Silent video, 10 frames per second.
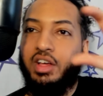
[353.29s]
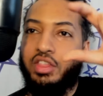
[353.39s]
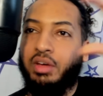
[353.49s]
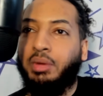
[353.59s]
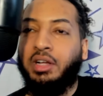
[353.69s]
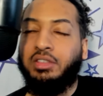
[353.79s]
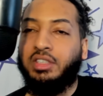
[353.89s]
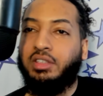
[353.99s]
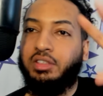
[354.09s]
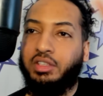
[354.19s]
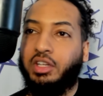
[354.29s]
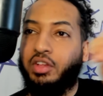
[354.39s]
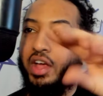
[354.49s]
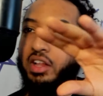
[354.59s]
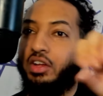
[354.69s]
thumbnails, and click on
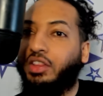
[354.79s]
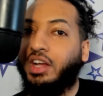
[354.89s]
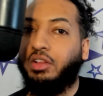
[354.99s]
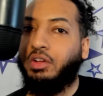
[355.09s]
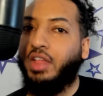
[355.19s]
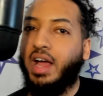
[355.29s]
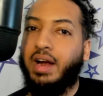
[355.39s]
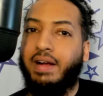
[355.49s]
that, click on that, click on that.